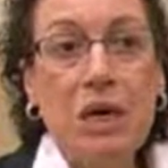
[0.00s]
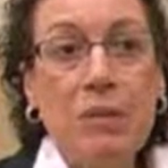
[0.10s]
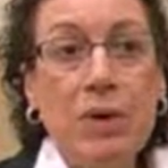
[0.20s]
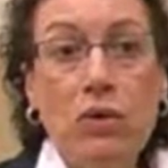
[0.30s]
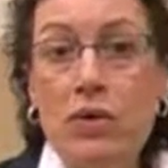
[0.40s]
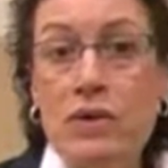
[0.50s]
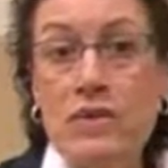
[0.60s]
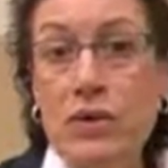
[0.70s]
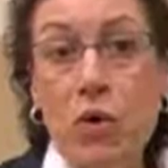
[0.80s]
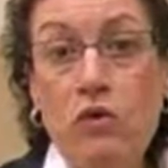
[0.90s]
but
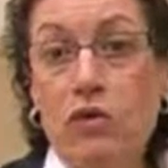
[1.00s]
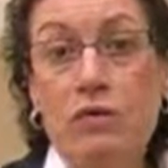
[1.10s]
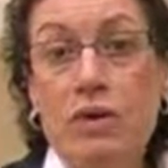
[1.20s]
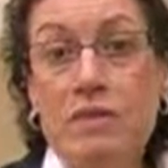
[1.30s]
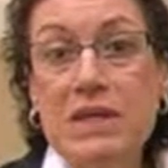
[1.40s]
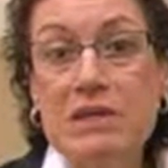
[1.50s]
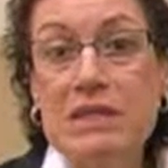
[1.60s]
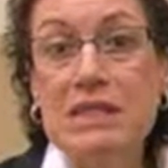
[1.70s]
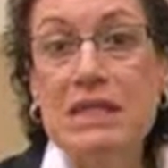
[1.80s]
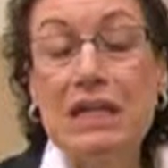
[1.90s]
also over 3
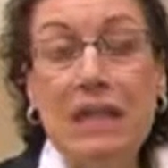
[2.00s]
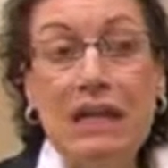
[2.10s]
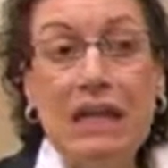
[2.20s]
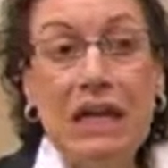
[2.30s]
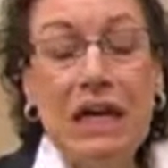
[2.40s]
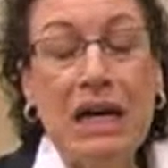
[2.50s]
meals a day